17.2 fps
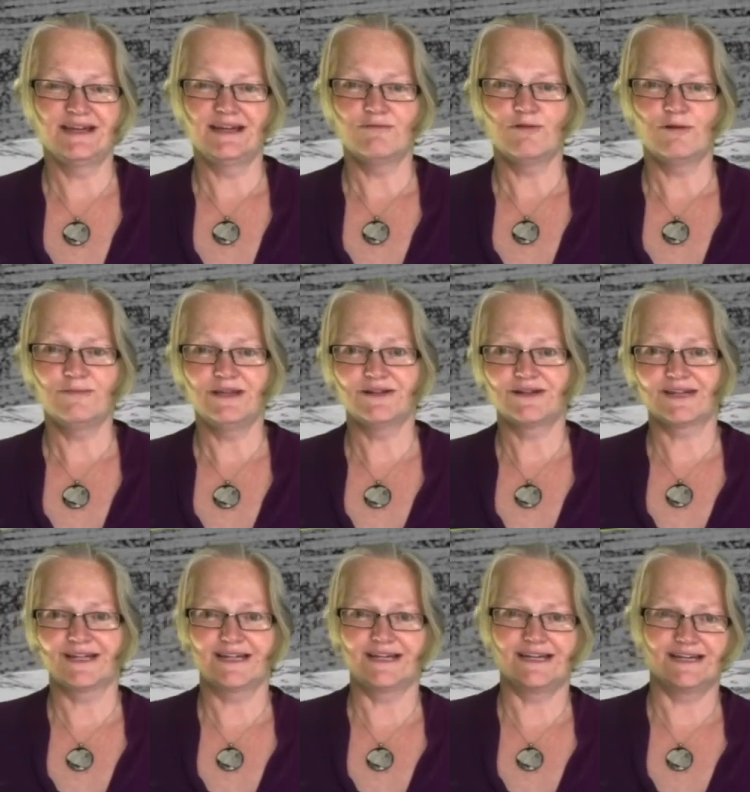We'll be
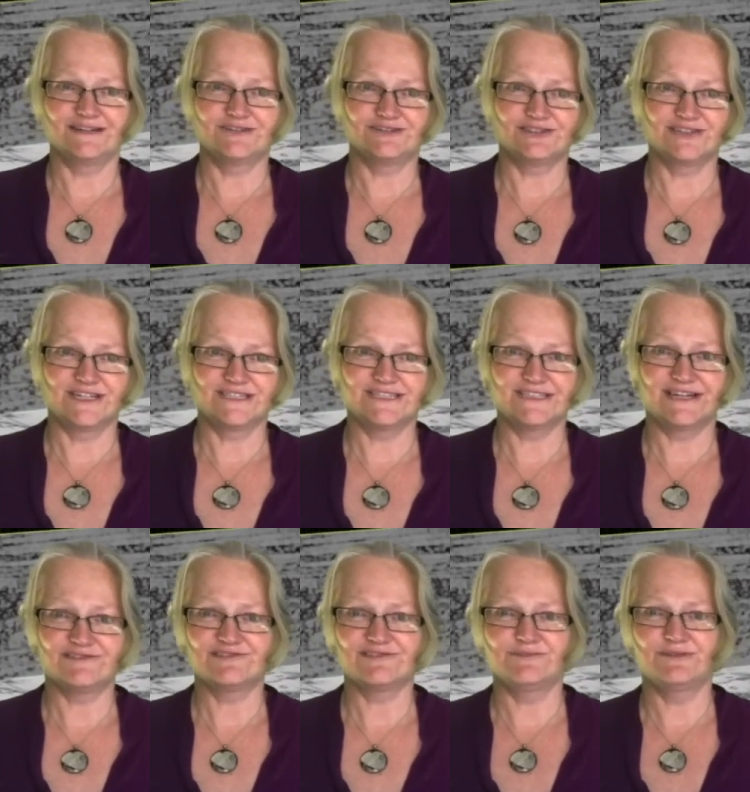looking at trace
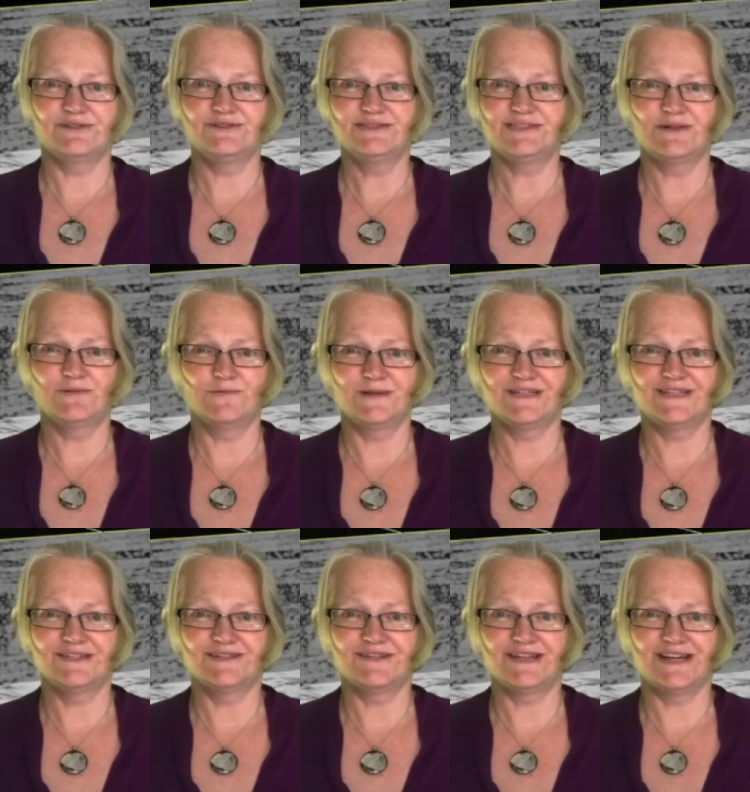attributes,
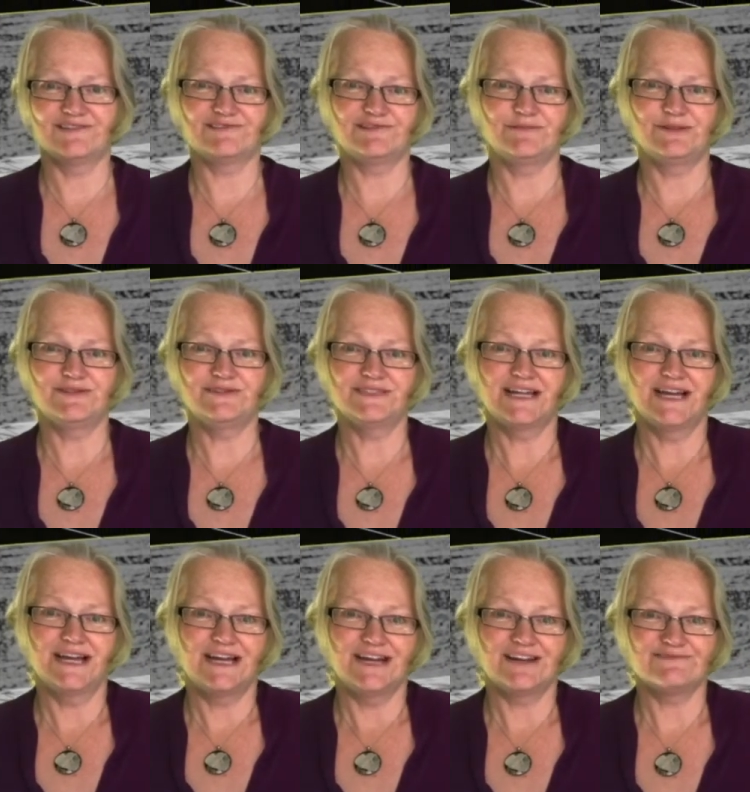windowed attributes,
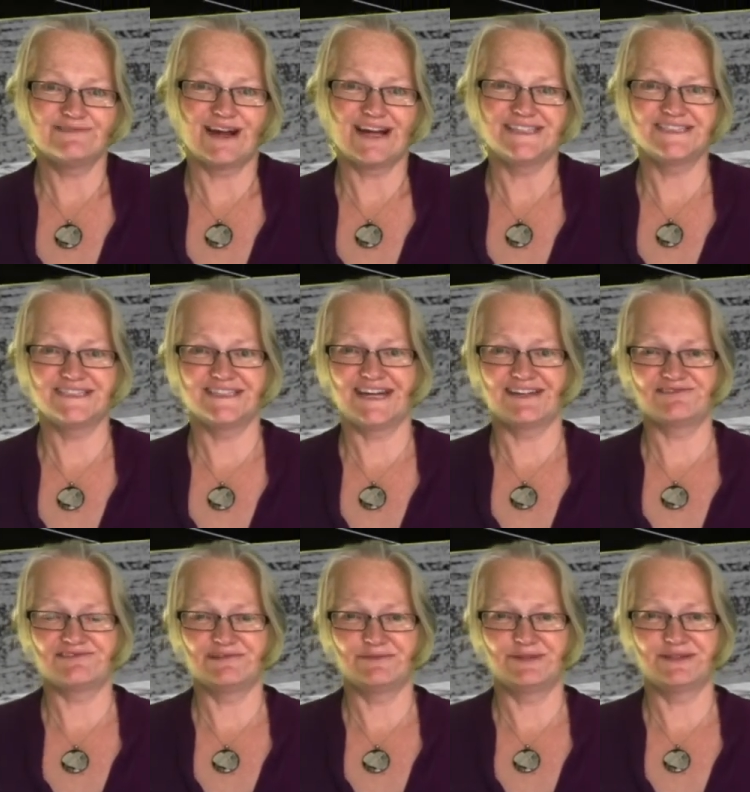horizon
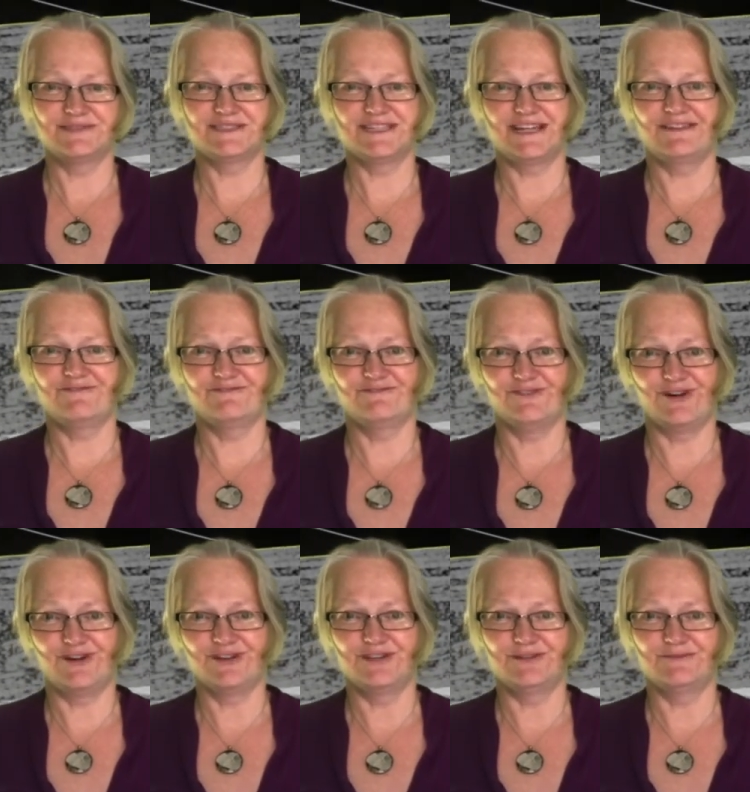attributes, and
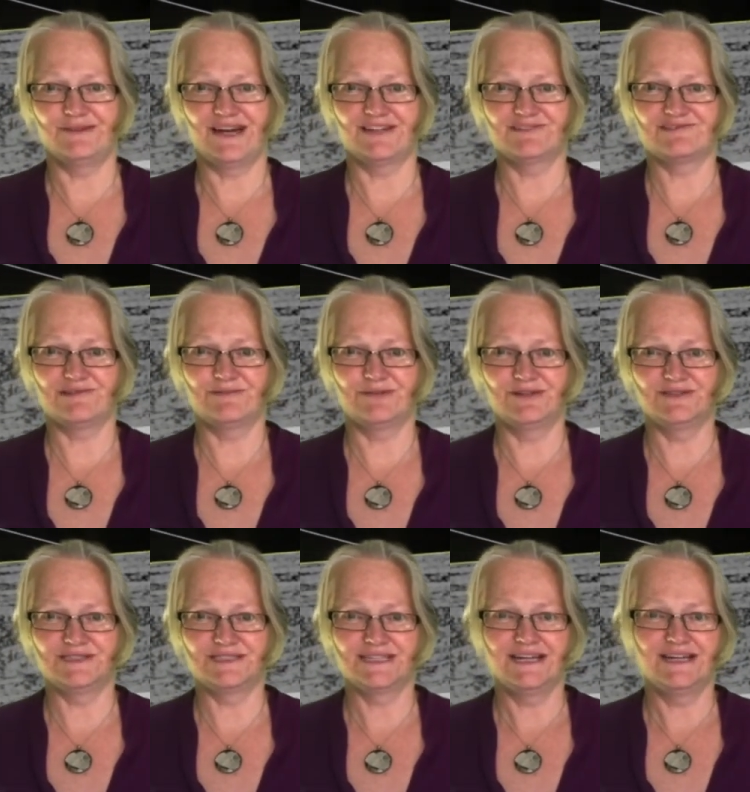volume
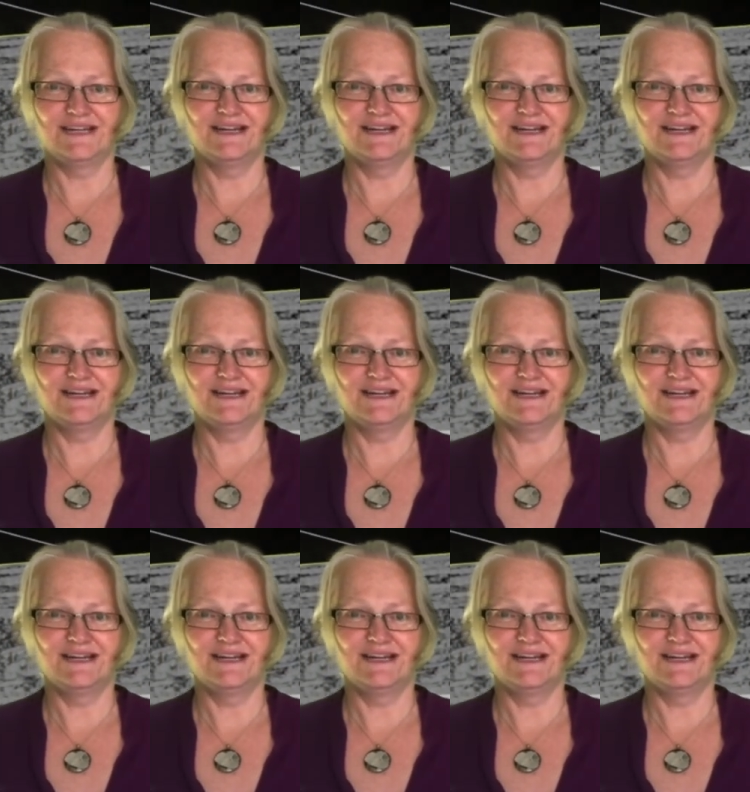attributes.